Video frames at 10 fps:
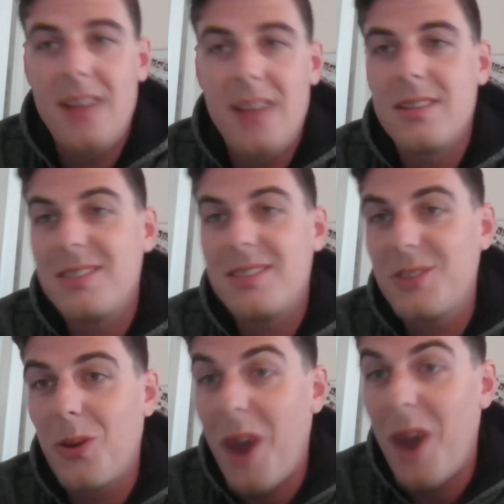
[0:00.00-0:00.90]
and
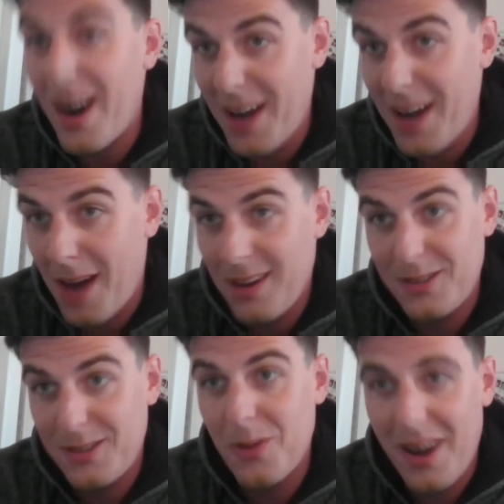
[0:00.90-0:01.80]
so hurry
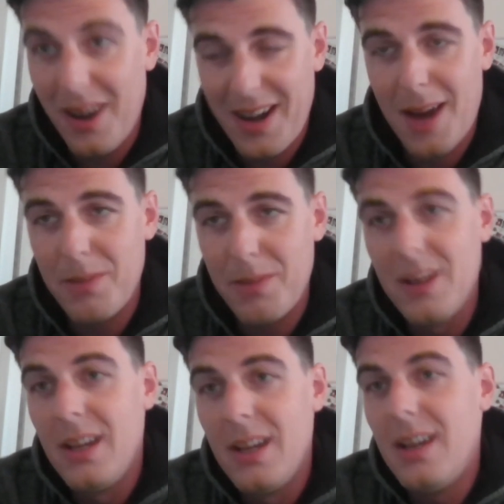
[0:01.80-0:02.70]
up
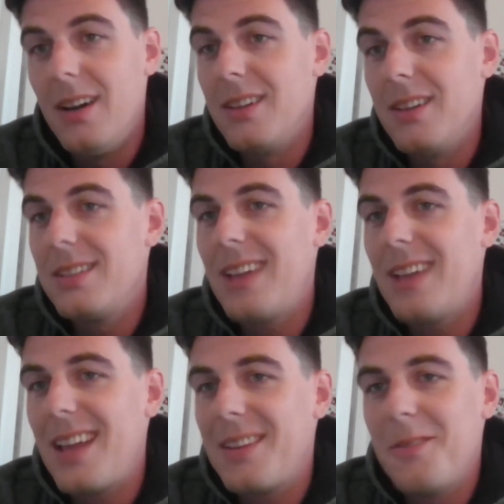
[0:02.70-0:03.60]

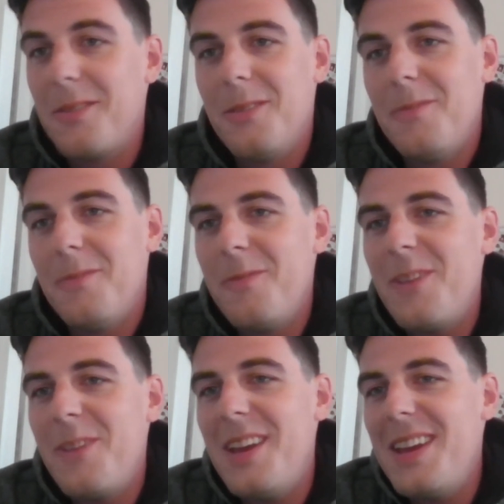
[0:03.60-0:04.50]
that
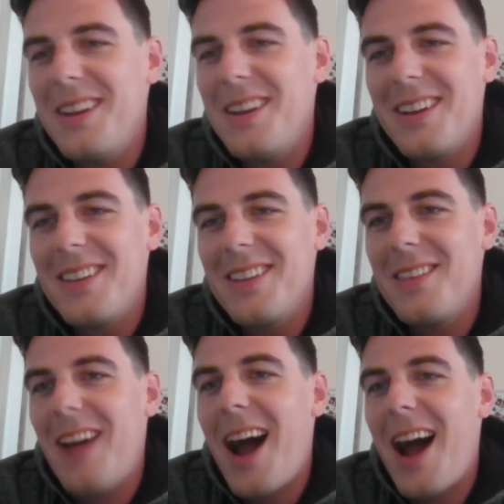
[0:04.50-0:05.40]
we
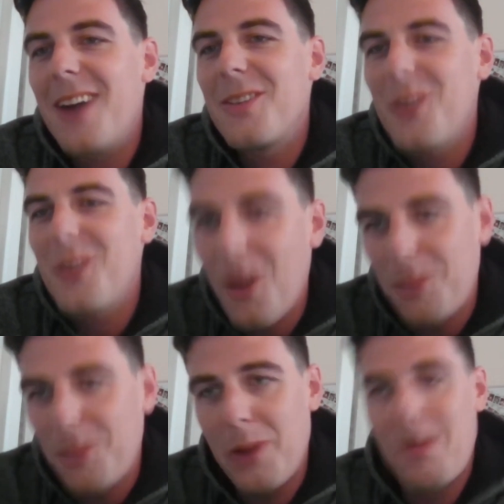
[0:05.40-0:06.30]
are
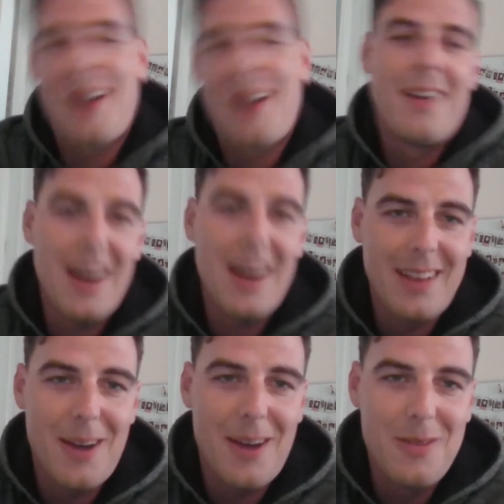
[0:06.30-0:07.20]
not prepared
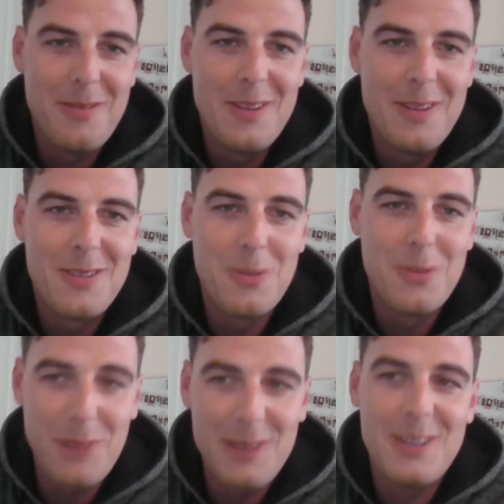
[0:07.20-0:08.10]
right now to